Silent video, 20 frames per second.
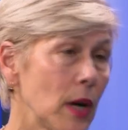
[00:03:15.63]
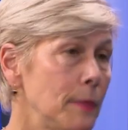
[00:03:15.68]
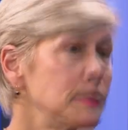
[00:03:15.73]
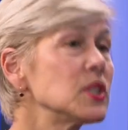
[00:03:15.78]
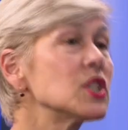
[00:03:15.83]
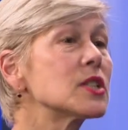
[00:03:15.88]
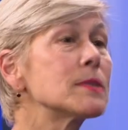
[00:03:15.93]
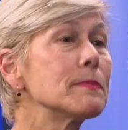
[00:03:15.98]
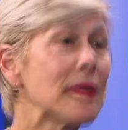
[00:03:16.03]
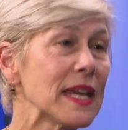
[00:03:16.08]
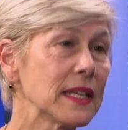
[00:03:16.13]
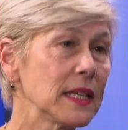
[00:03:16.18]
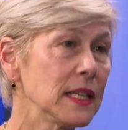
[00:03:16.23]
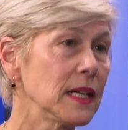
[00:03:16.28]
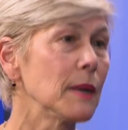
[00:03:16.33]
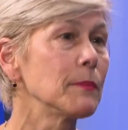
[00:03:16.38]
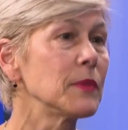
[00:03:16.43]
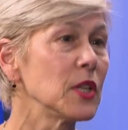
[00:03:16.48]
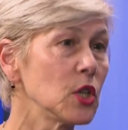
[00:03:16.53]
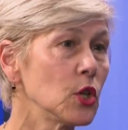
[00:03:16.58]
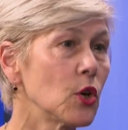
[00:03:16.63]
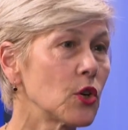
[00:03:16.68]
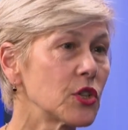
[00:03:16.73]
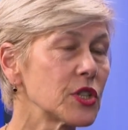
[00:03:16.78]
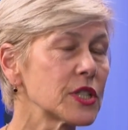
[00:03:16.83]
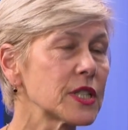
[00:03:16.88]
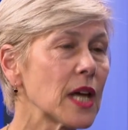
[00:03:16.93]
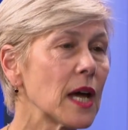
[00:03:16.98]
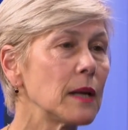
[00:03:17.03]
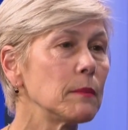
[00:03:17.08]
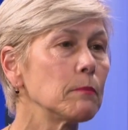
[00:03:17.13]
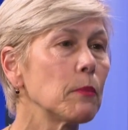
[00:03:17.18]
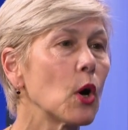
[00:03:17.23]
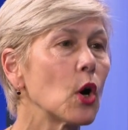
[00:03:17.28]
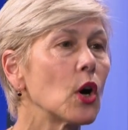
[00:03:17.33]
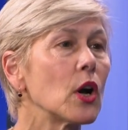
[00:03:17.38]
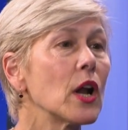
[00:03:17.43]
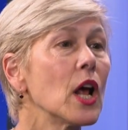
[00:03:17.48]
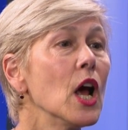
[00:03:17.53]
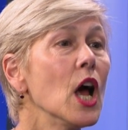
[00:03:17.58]
I'm just making up the yard sign
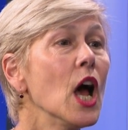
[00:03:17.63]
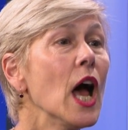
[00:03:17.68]
part.